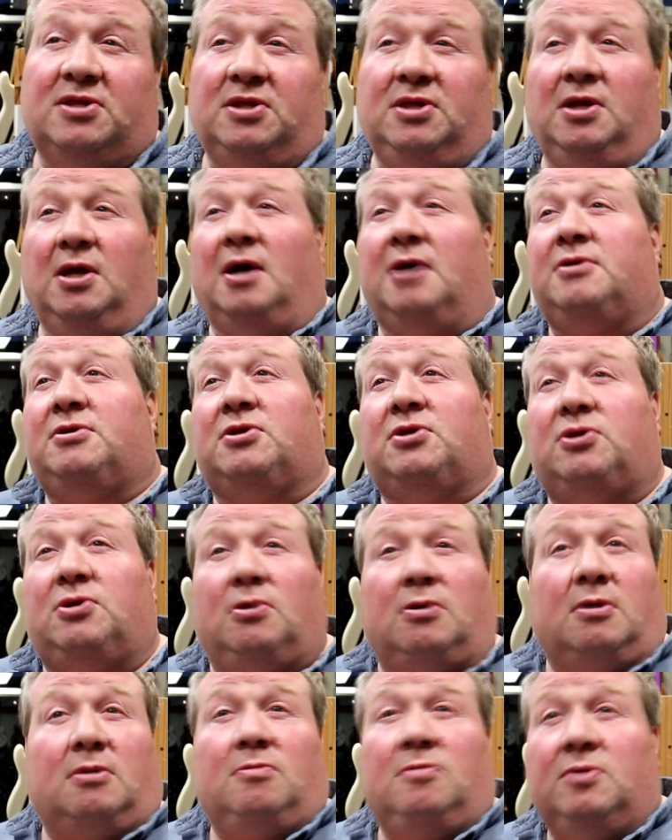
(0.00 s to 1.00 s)
not
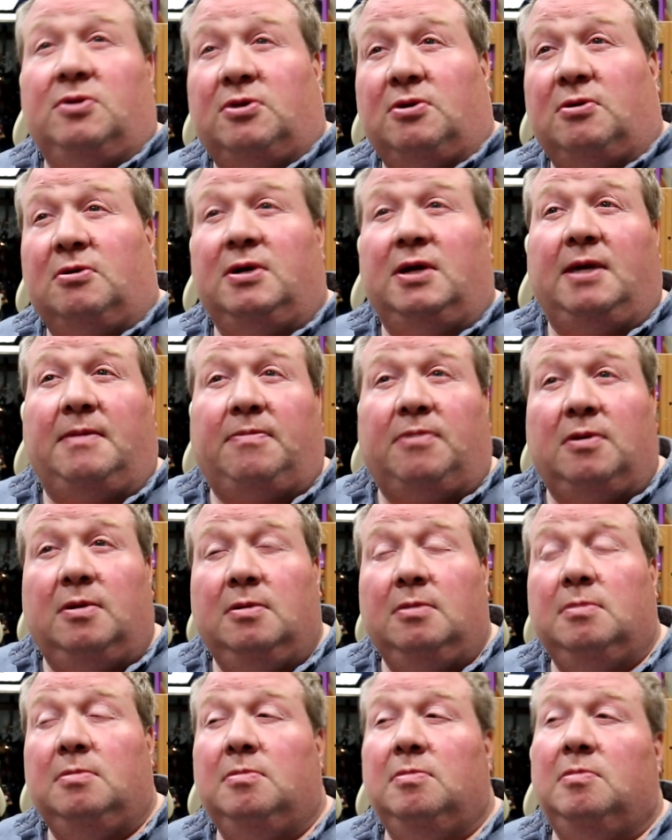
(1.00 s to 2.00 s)
distort when turned up,
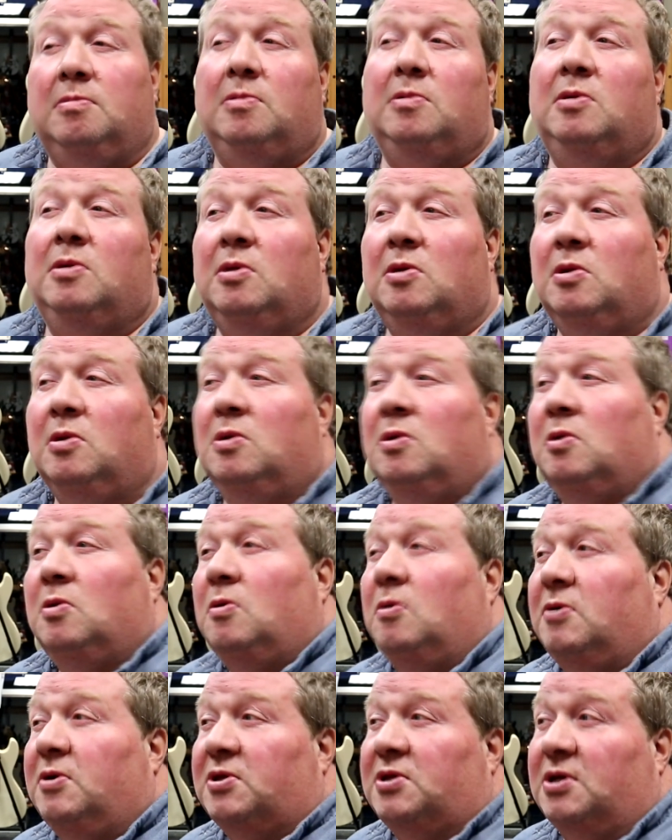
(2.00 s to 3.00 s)

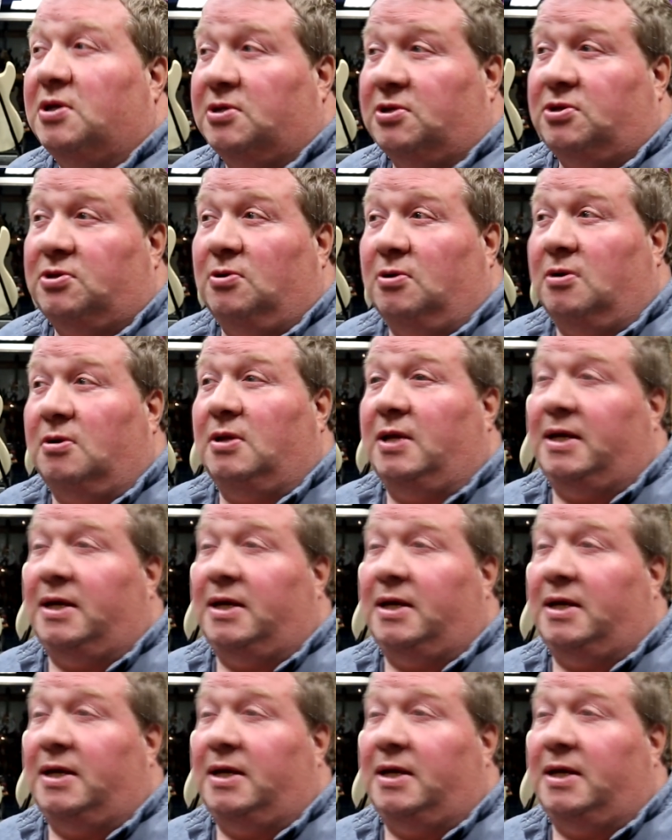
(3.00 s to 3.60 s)
or does not distort,